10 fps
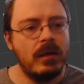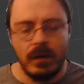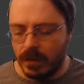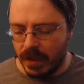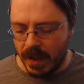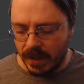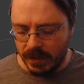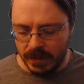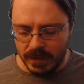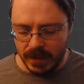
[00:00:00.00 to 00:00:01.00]
Call that
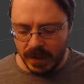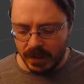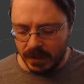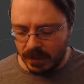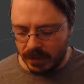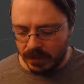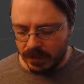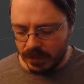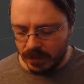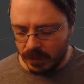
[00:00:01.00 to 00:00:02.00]
data
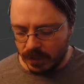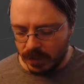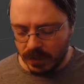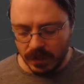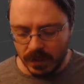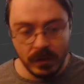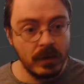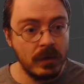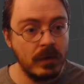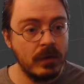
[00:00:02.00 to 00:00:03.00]
underscore
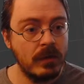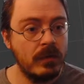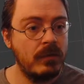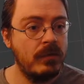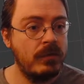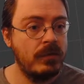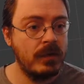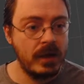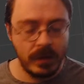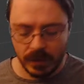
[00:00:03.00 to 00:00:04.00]

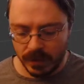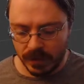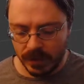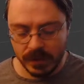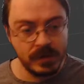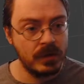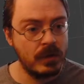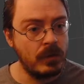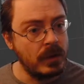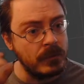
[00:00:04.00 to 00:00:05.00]
flower
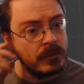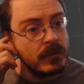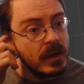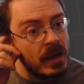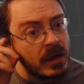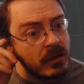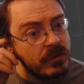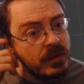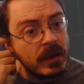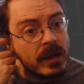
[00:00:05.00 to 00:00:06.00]
01. And I
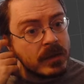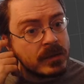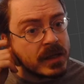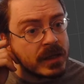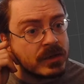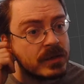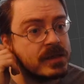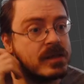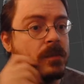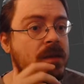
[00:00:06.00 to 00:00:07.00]
feel like there was actually
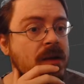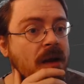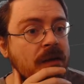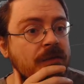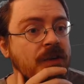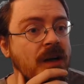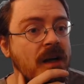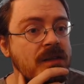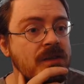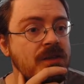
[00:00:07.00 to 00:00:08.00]
something I
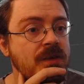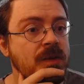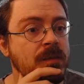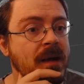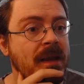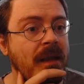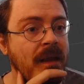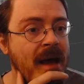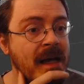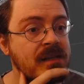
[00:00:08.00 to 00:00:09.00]
forgot to do with my
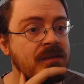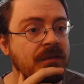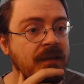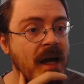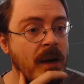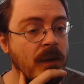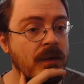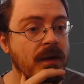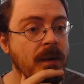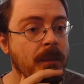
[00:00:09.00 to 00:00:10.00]
last
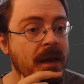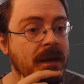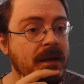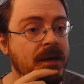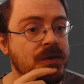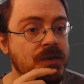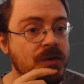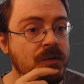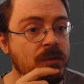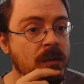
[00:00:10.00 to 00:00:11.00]
flower that I made, and I
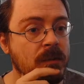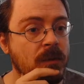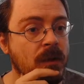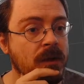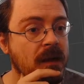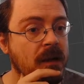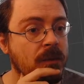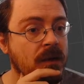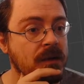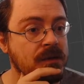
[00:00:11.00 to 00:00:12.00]
don't remember what
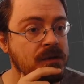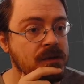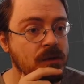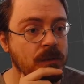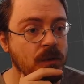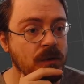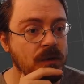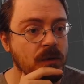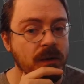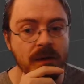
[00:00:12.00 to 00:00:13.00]
that was, so I'm going
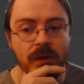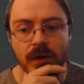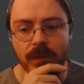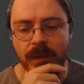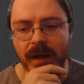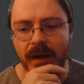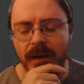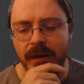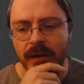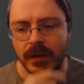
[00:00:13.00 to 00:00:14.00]
to quick look
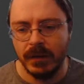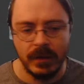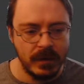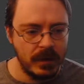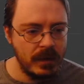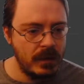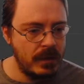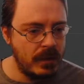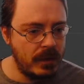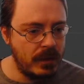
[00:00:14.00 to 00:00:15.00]
back.
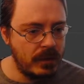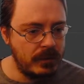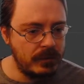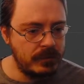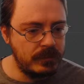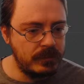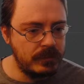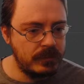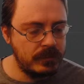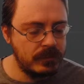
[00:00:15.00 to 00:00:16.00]
Um,